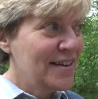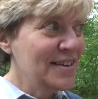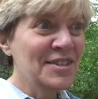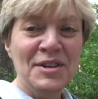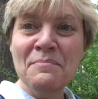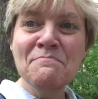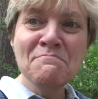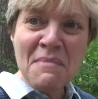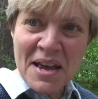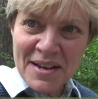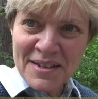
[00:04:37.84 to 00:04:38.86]
is an
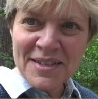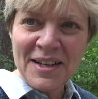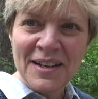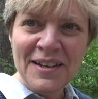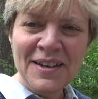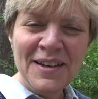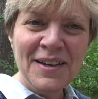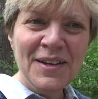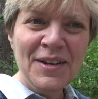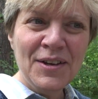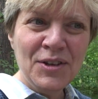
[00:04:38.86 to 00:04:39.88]
amazing
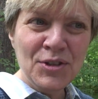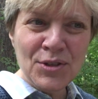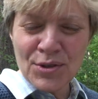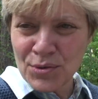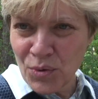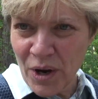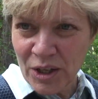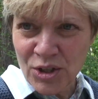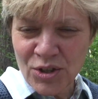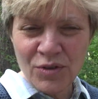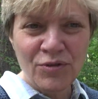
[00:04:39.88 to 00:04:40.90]

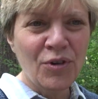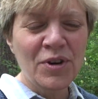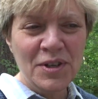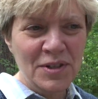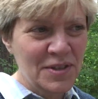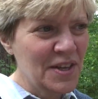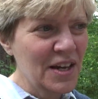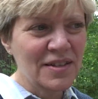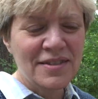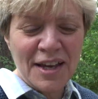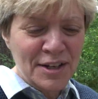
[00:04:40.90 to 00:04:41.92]
switch for these
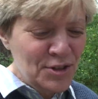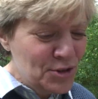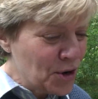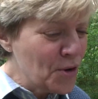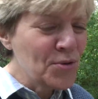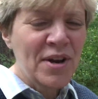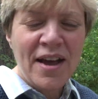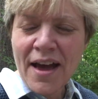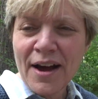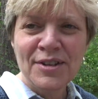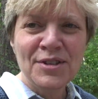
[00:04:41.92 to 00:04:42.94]
things. They don't
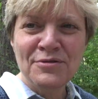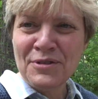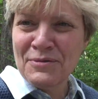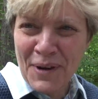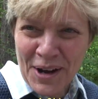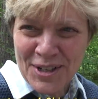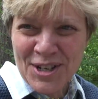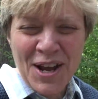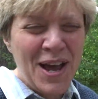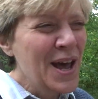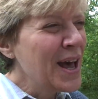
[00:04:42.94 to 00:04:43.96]
ask for much,
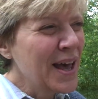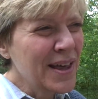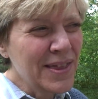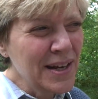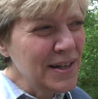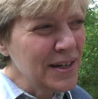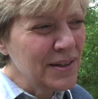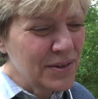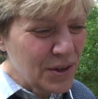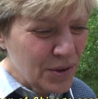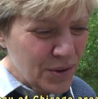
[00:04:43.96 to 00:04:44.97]
and they need
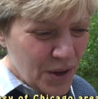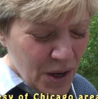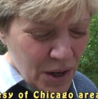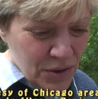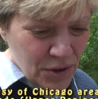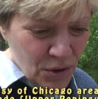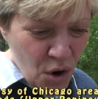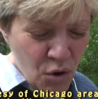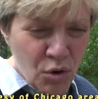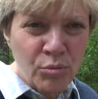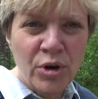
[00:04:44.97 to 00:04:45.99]
their
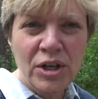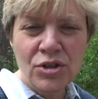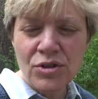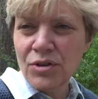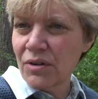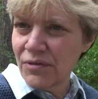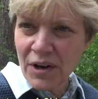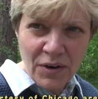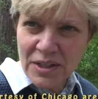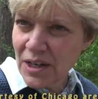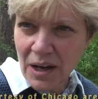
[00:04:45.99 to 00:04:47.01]
home ranges are
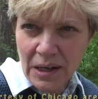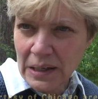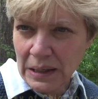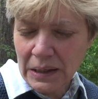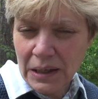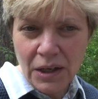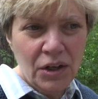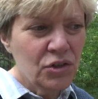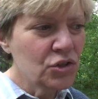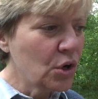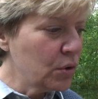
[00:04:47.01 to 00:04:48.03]
very tiny.
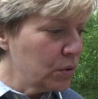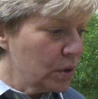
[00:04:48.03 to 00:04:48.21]
So